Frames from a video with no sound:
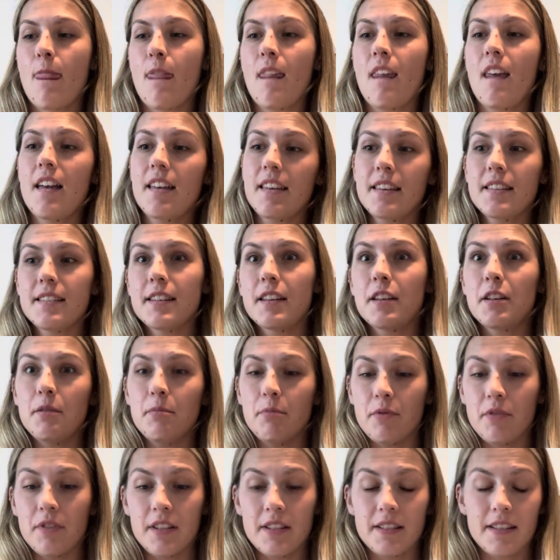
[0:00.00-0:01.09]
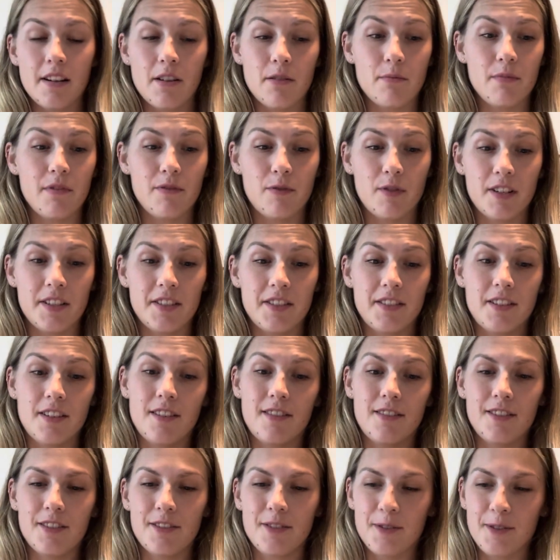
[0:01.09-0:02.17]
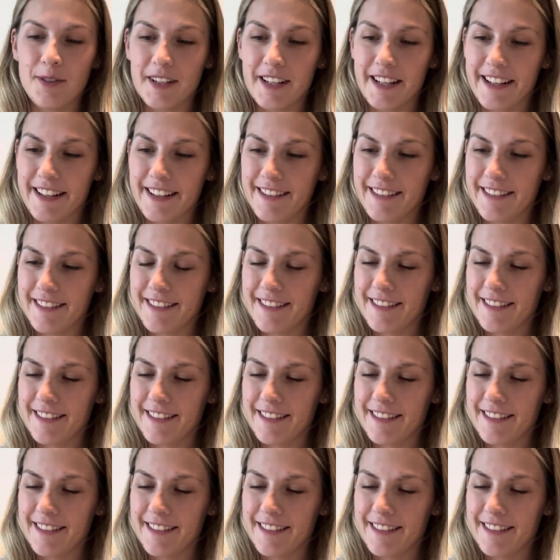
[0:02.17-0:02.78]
I guess I could pull this out before I start recording.